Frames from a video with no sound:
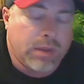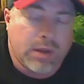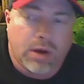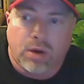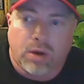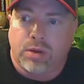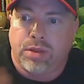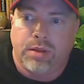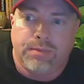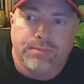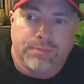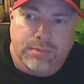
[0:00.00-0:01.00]
The earth
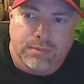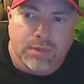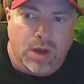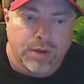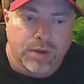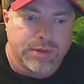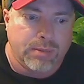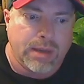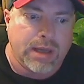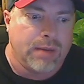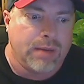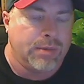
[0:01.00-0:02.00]
also
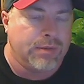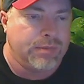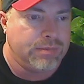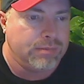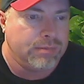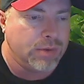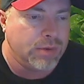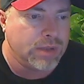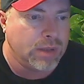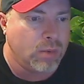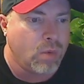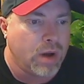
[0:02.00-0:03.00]
made up of
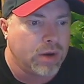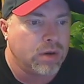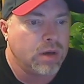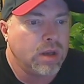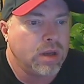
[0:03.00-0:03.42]
mostly water.